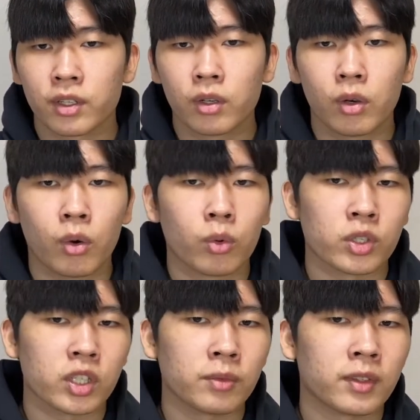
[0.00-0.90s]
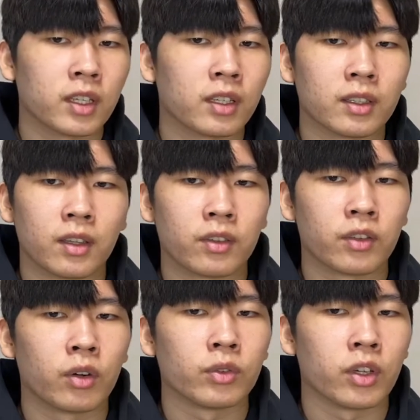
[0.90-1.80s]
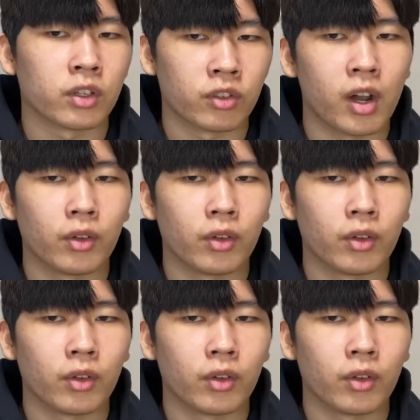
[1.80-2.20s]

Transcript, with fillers: or shifting through the ground.